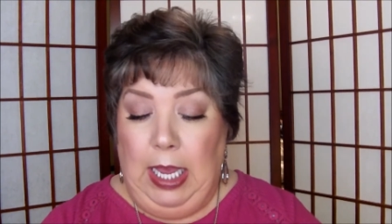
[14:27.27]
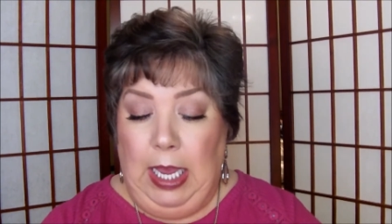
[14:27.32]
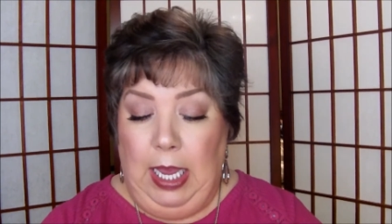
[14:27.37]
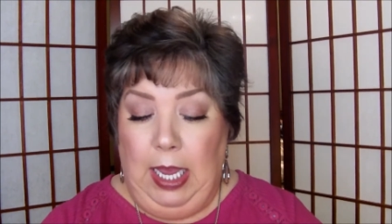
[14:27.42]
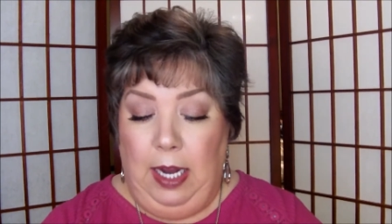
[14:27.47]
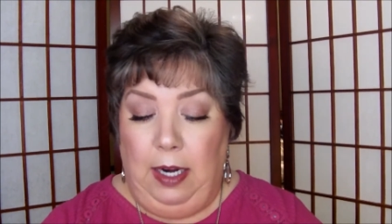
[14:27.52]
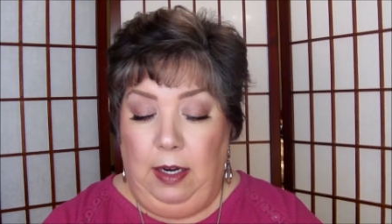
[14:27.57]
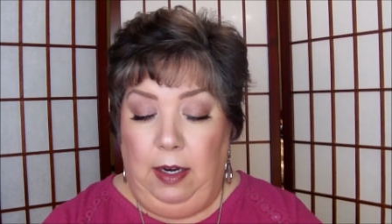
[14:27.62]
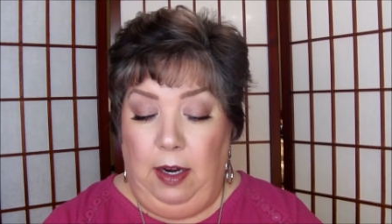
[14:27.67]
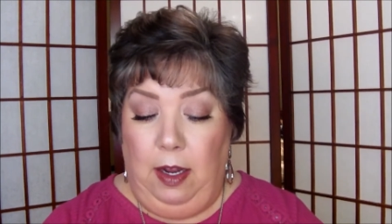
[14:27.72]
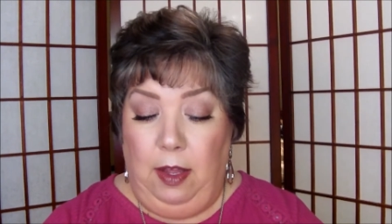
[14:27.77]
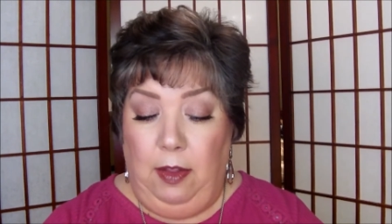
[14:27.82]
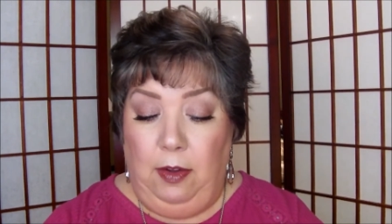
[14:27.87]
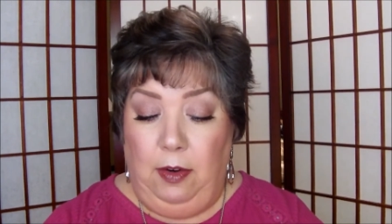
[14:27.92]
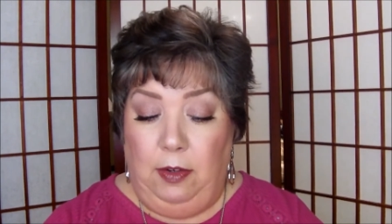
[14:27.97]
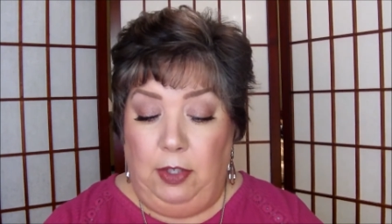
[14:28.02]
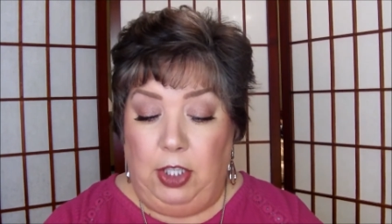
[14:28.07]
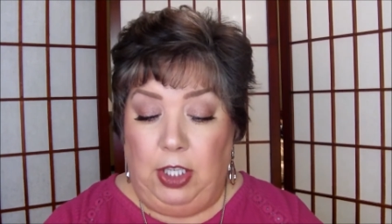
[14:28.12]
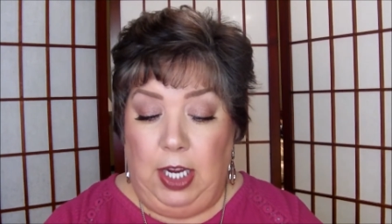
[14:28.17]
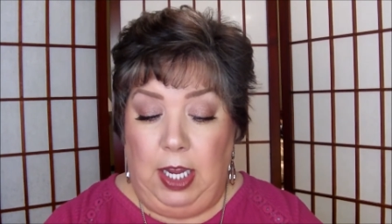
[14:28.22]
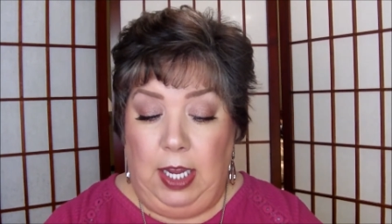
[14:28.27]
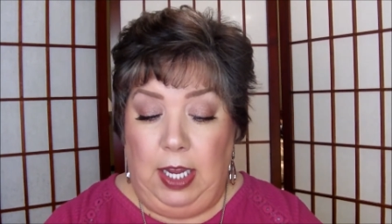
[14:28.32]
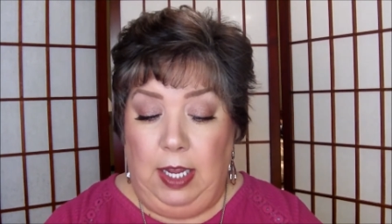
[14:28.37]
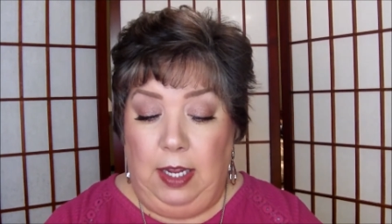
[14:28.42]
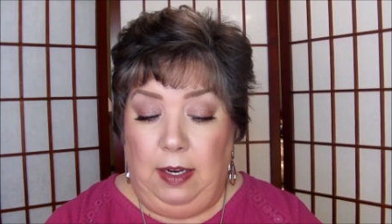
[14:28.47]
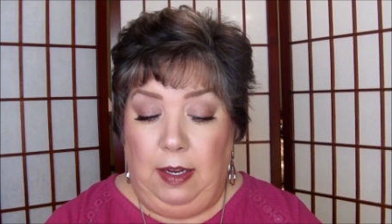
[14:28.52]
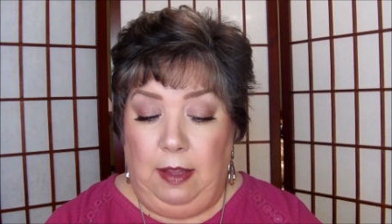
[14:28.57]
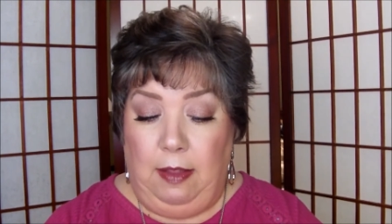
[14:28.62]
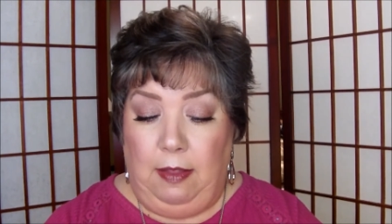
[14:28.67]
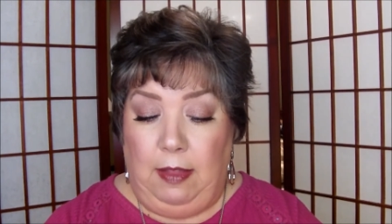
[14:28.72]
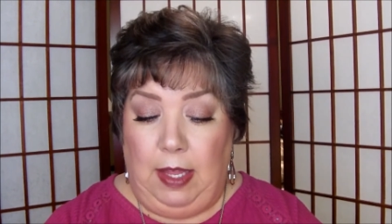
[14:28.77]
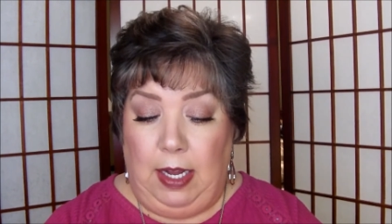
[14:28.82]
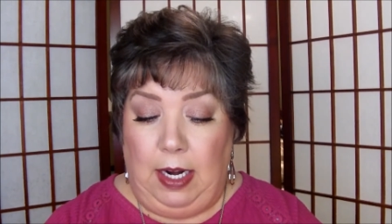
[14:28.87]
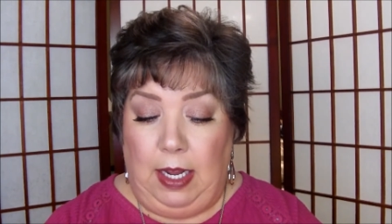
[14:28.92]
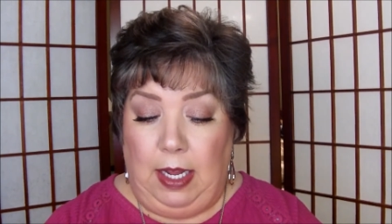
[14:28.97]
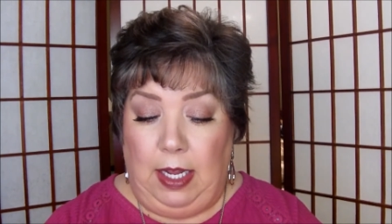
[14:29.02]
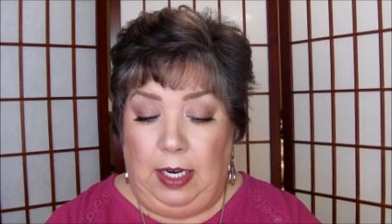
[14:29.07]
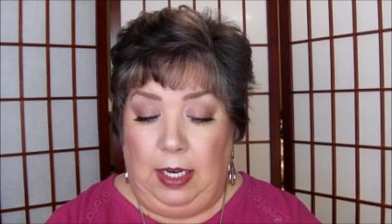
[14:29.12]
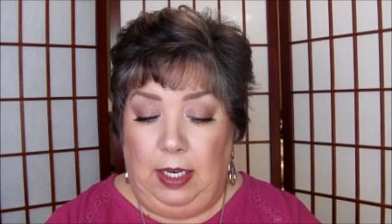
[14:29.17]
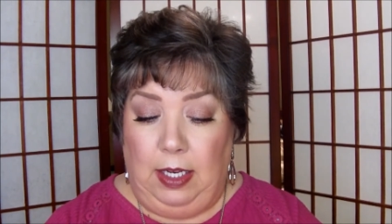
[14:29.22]
And another shade
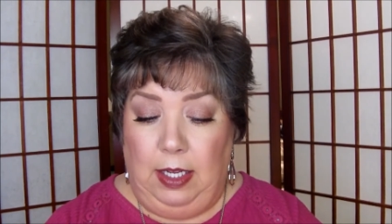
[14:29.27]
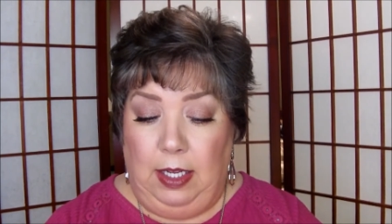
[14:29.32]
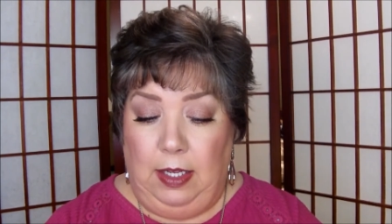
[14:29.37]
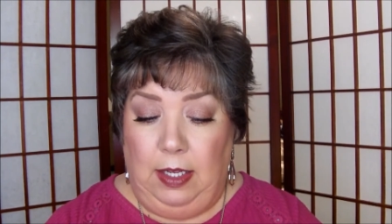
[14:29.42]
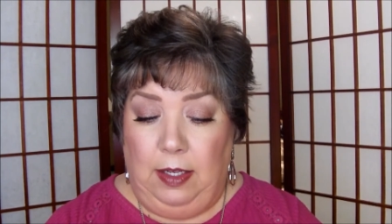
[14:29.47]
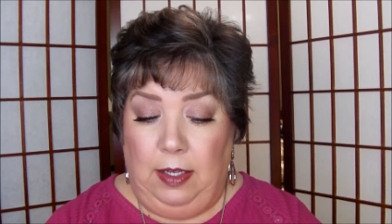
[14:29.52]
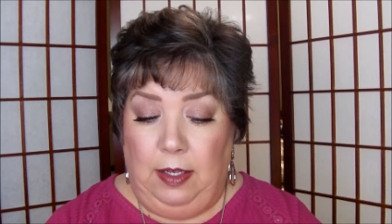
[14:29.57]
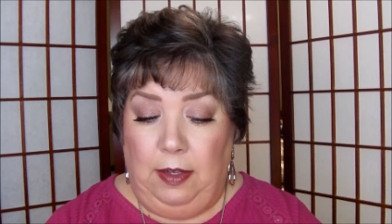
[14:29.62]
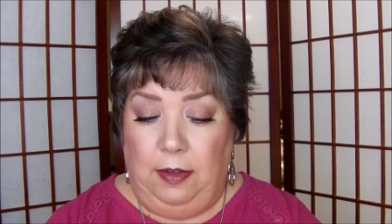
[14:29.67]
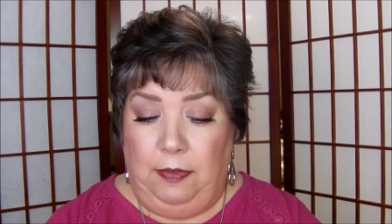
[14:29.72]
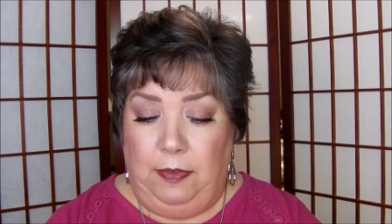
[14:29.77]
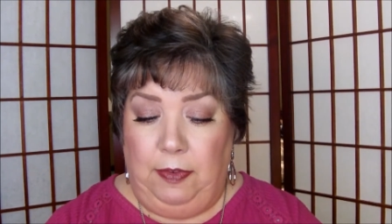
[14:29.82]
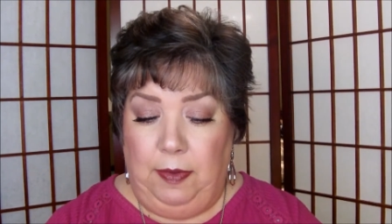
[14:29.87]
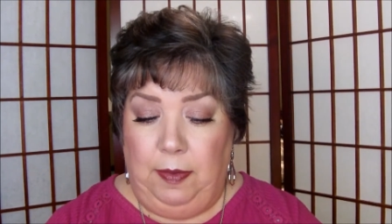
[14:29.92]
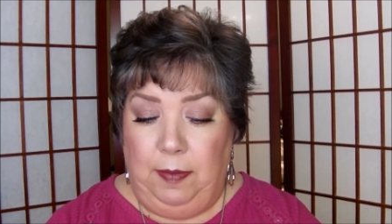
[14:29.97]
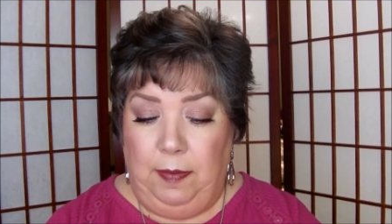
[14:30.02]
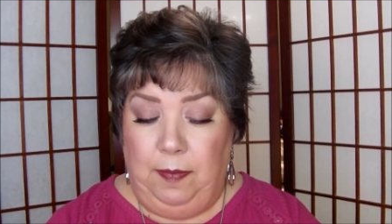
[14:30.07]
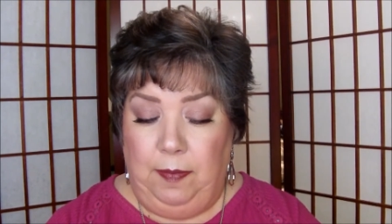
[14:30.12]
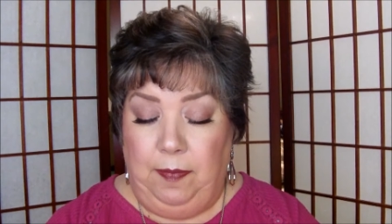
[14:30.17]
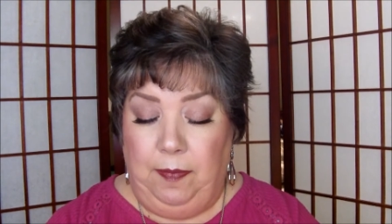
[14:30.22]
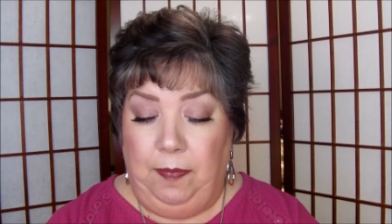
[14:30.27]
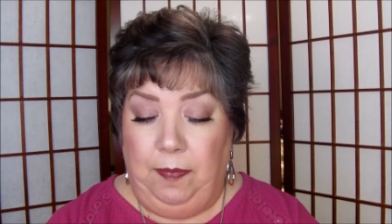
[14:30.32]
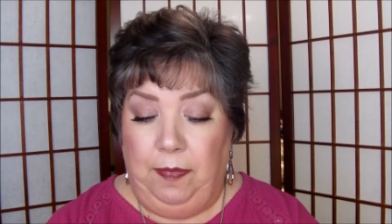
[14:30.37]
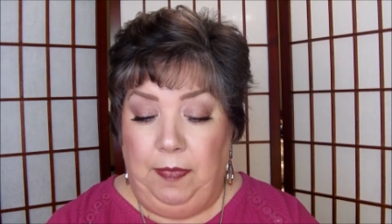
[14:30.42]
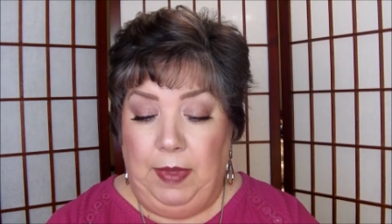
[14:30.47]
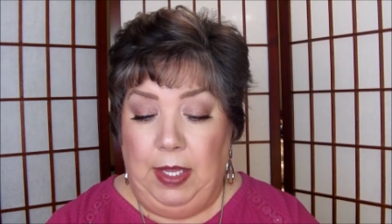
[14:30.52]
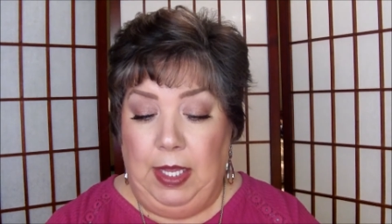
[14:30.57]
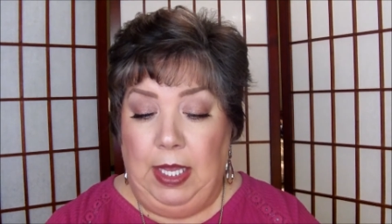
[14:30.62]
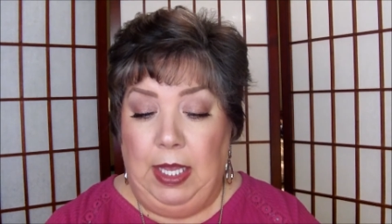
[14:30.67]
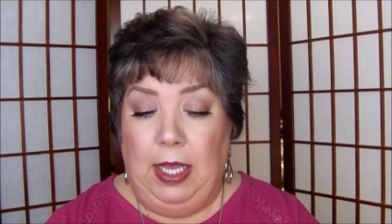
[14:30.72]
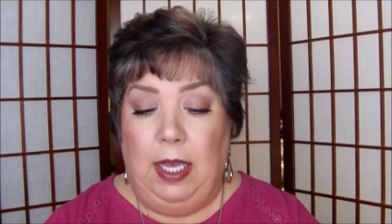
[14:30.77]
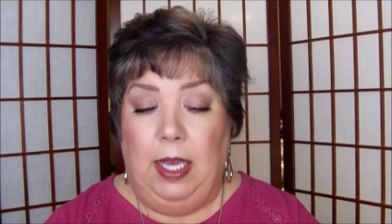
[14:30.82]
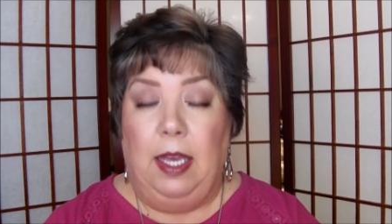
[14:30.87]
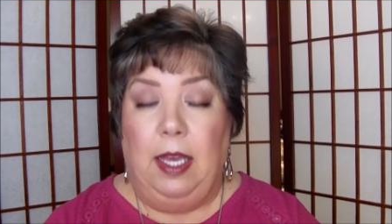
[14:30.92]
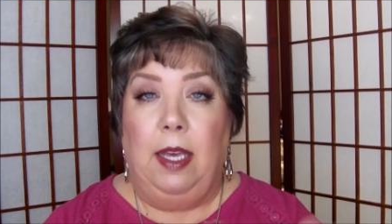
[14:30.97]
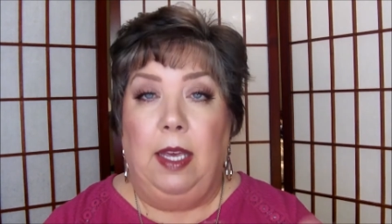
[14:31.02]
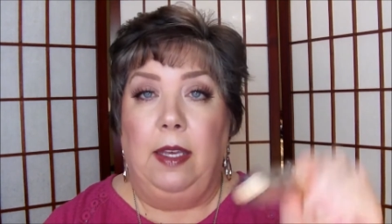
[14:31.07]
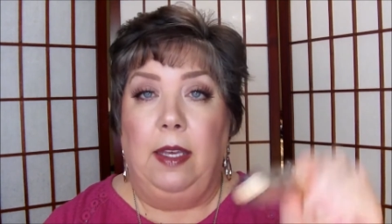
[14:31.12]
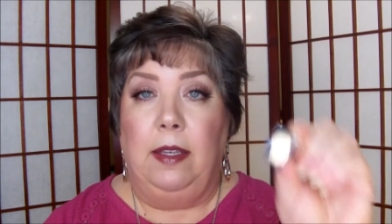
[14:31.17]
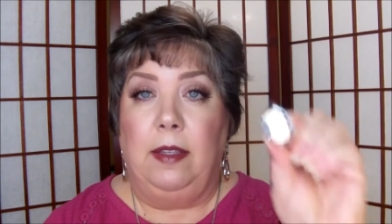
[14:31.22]
that I love
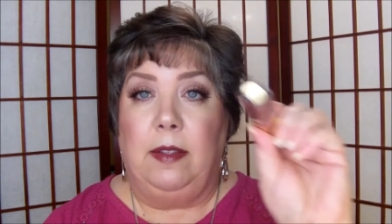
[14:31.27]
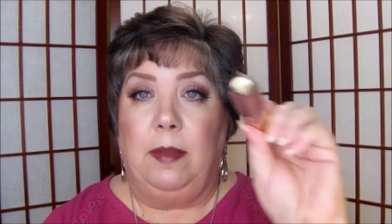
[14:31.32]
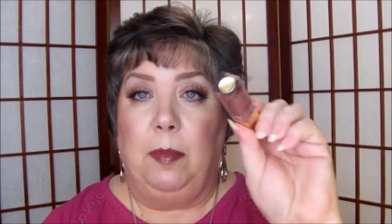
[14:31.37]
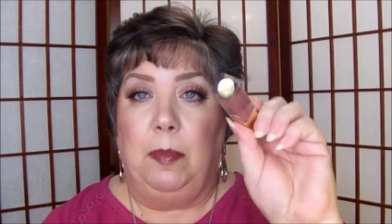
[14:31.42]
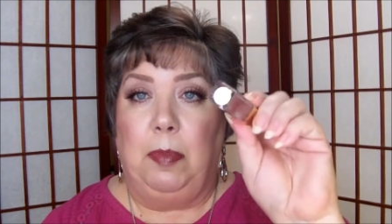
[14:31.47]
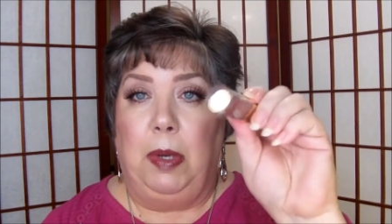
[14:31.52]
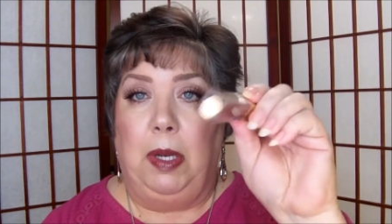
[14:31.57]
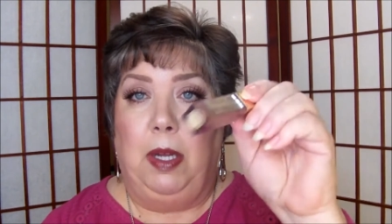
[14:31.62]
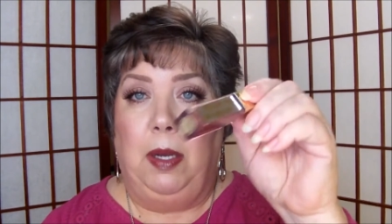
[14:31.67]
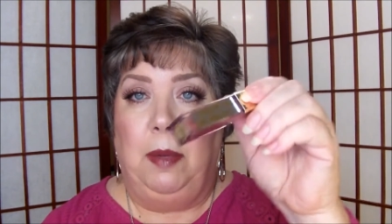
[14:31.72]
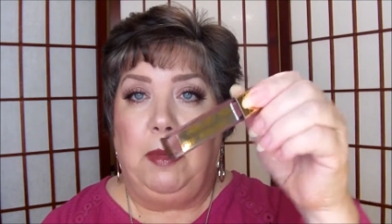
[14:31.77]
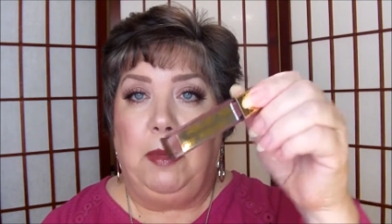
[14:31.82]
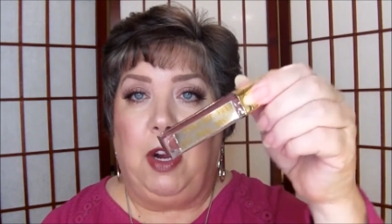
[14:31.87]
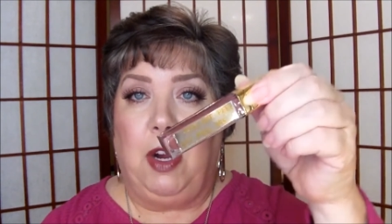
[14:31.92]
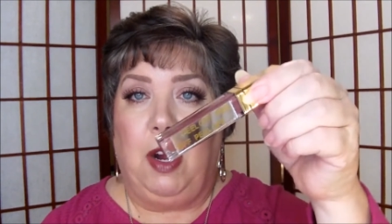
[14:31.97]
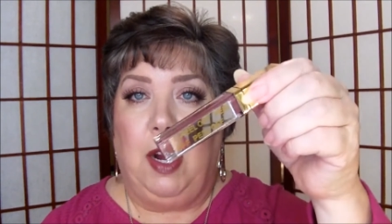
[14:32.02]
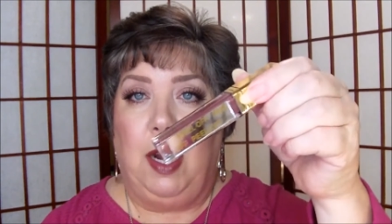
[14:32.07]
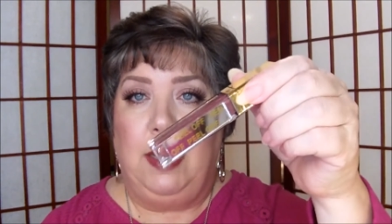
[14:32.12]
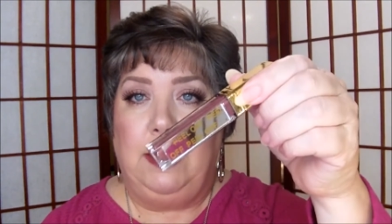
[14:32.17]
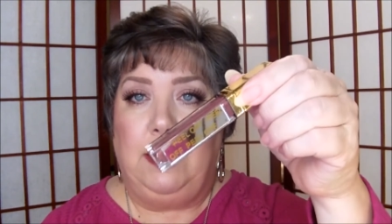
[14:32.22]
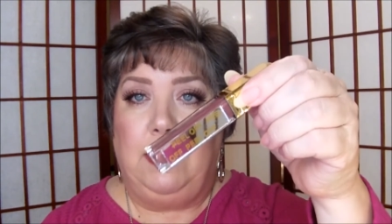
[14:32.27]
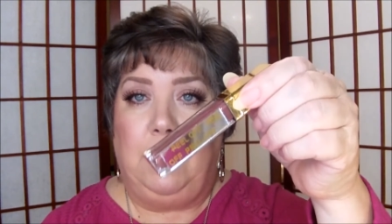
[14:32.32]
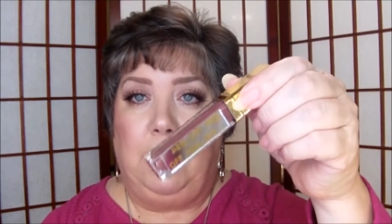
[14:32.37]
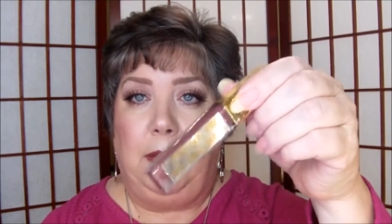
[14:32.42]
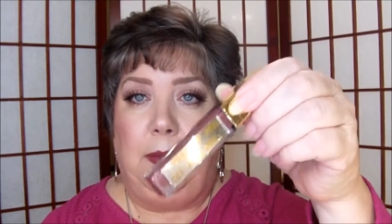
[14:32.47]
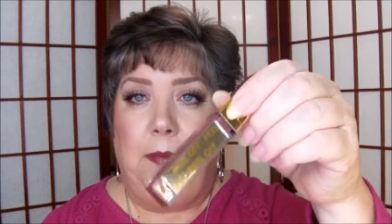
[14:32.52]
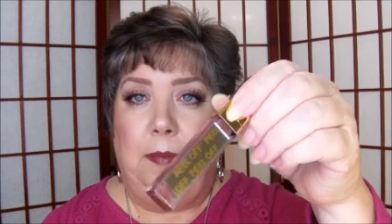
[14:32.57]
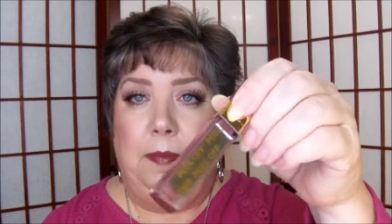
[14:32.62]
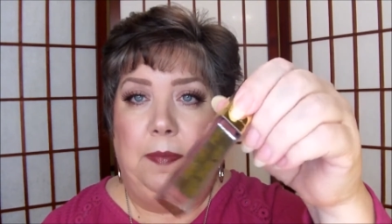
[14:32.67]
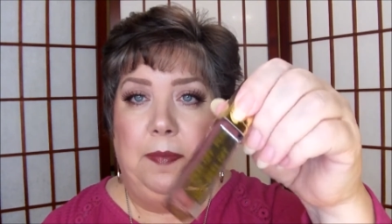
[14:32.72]
is Plum Crazy.